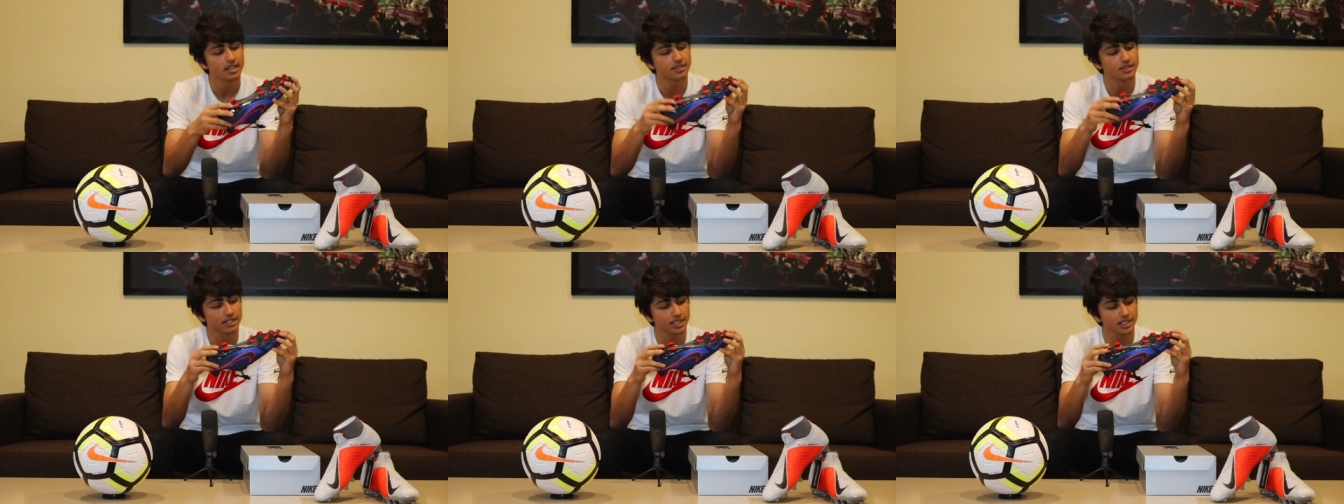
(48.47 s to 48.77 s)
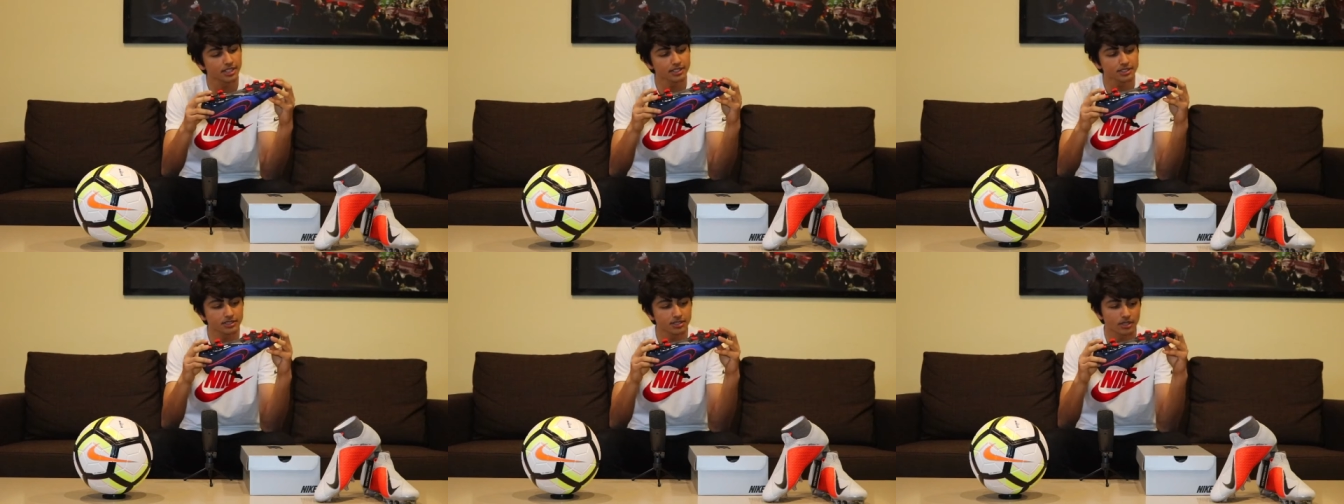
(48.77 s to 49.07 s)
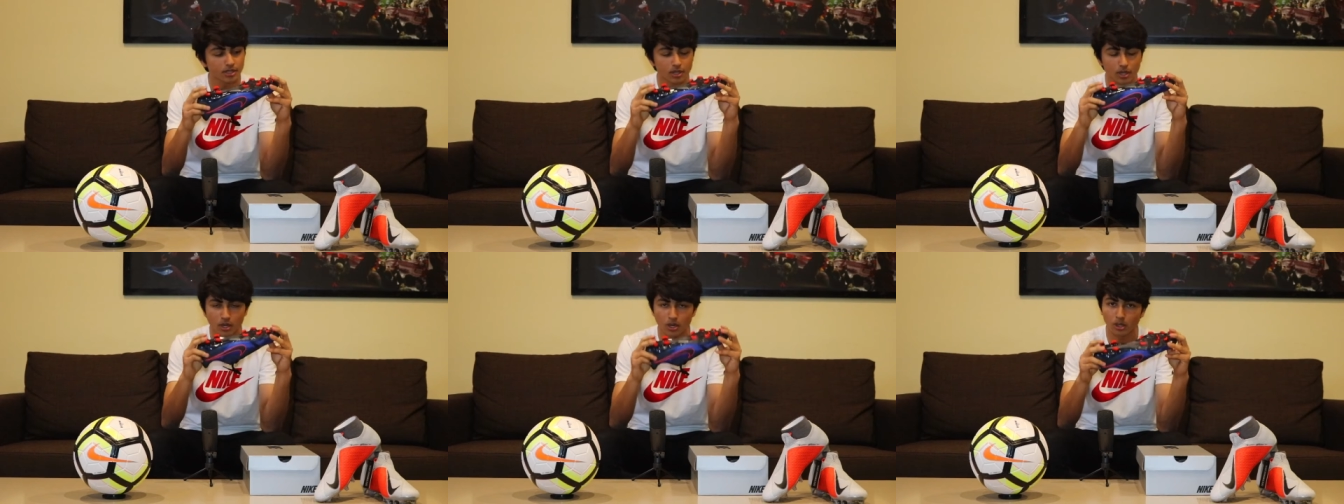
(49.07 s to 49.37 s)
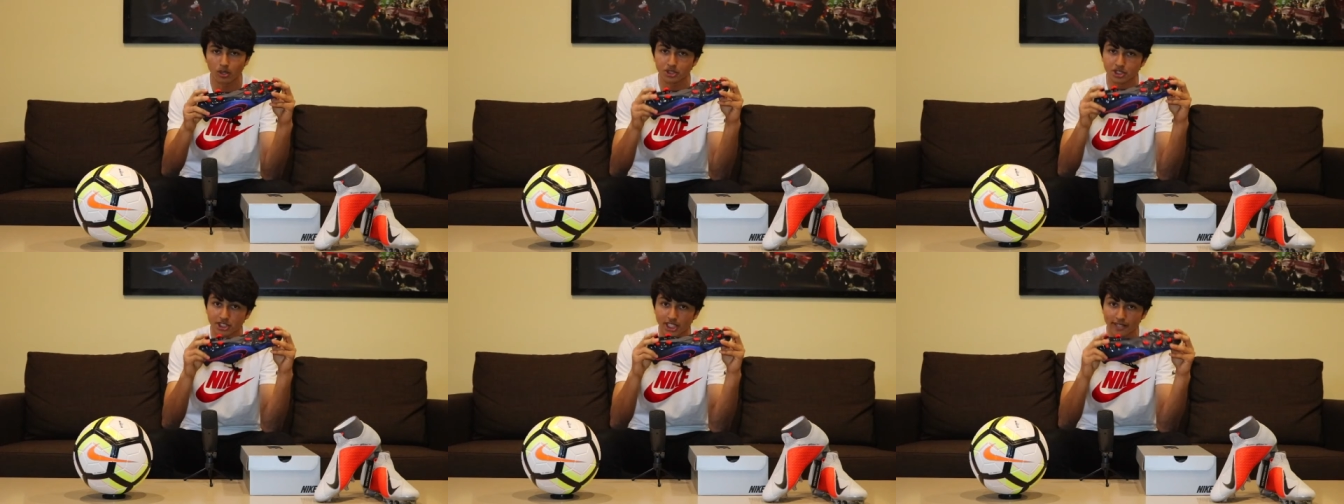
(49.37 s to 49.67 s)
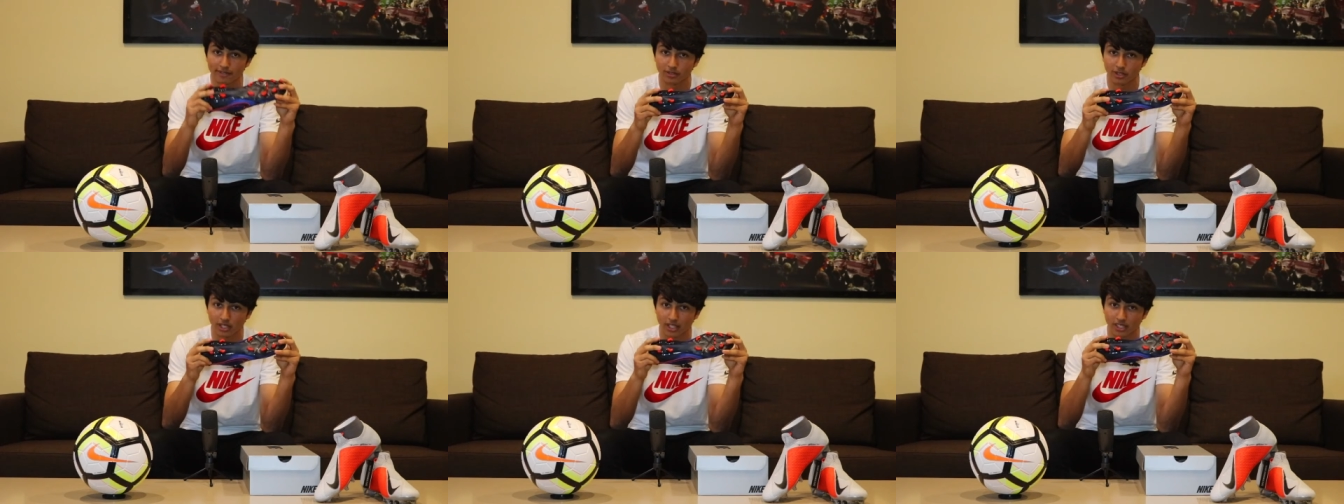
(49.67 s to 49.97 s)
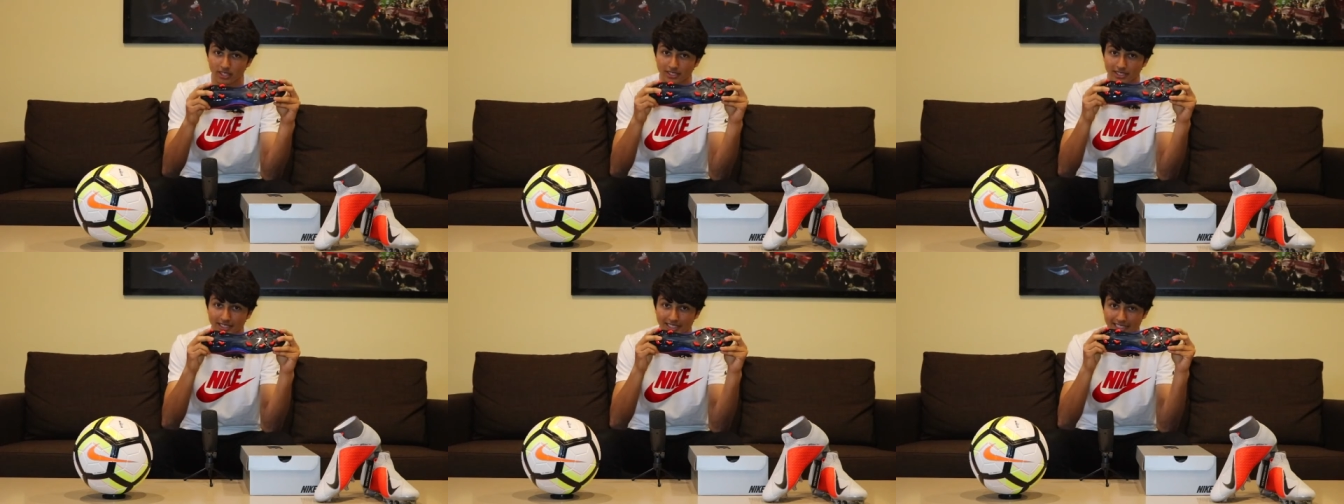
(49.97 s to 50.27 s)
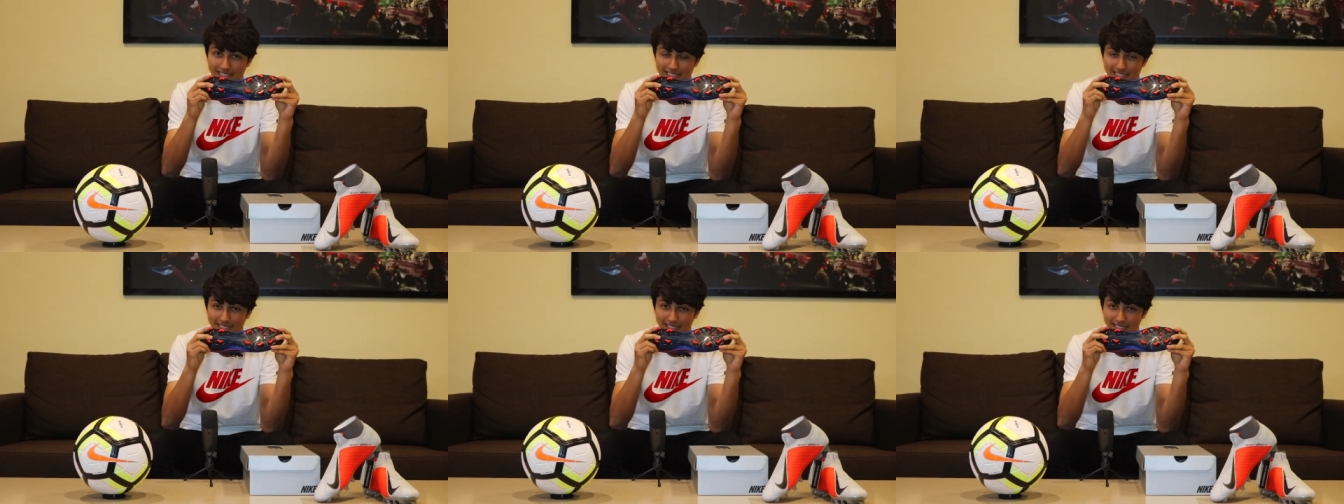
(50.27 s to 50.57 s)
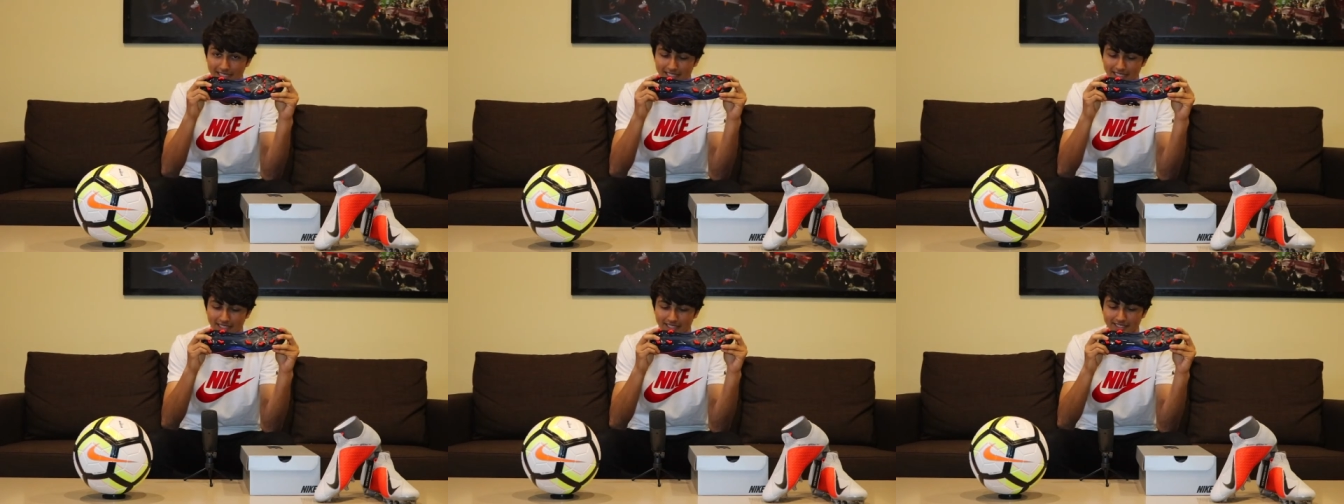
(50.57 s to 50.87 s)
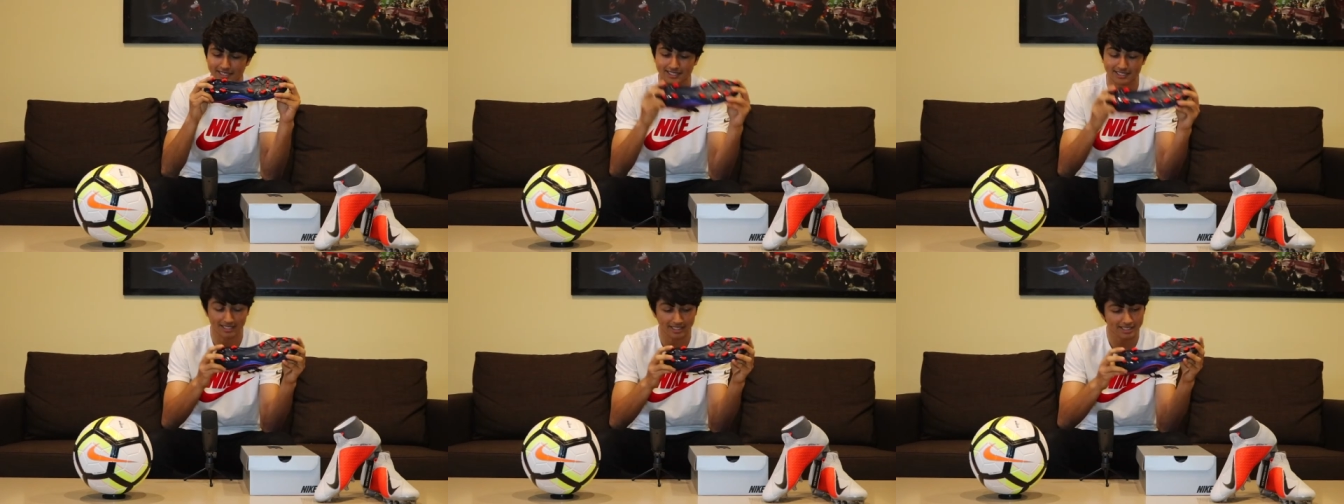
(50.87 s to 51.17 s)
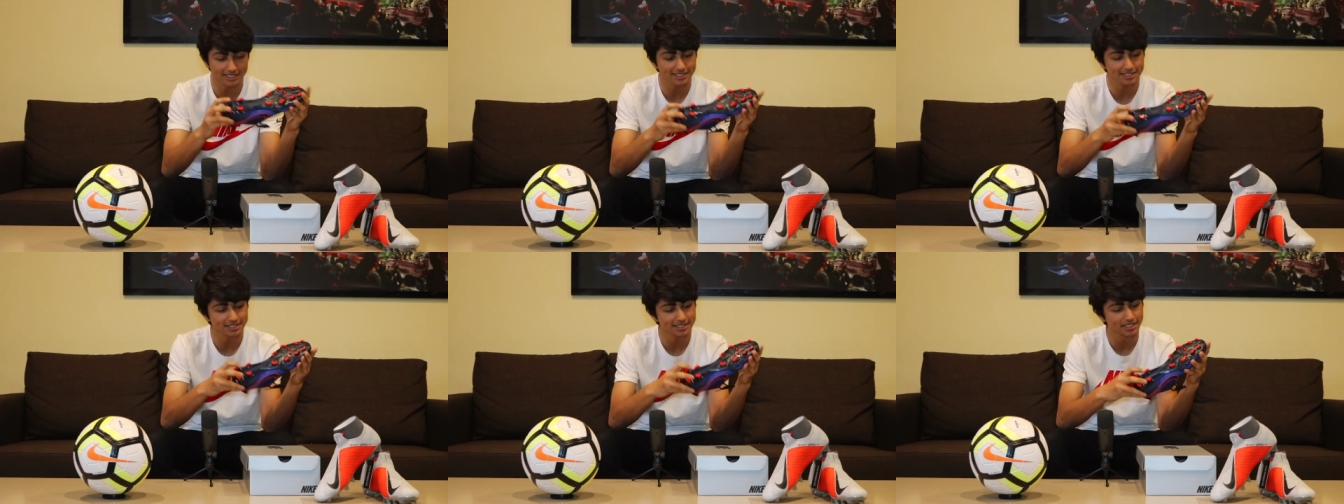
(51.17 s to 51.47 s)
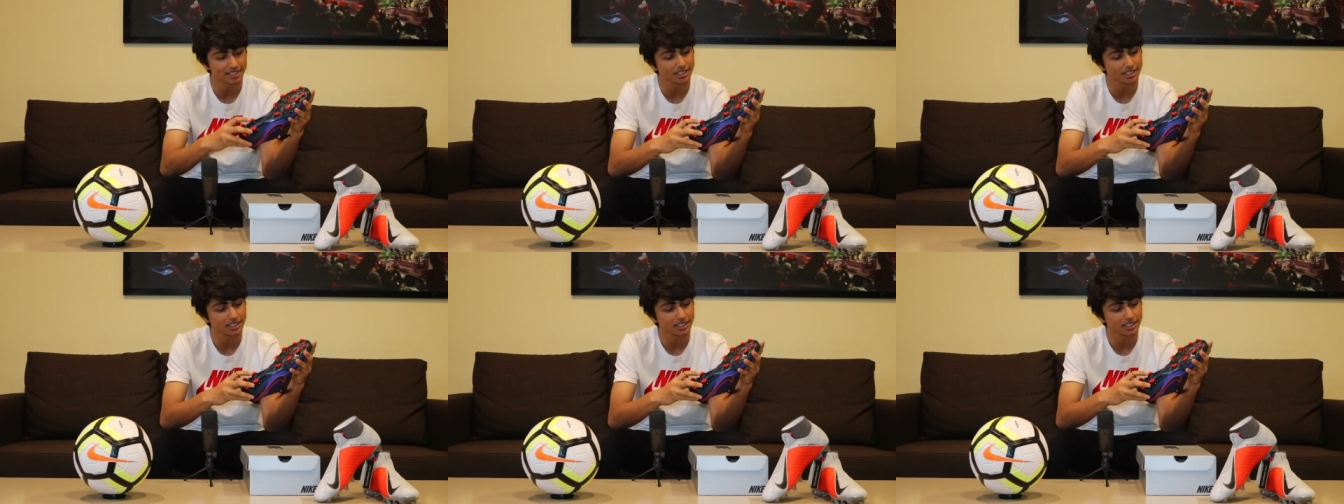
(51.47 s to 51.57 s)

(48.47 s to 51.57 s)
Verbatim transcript: these are all chevron uh, studs,